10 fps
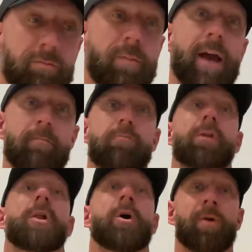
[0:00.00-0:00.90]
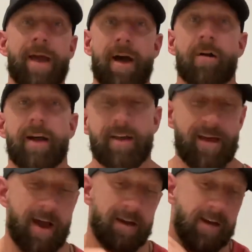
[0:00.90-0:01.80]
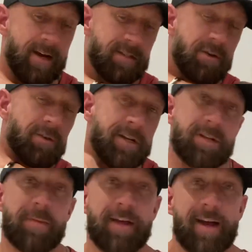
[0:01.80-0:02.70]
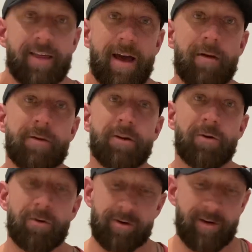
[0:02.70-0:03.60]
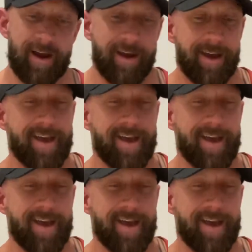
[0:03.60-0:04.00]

like blown out like that. You guys don't need to be like that when you're older, right?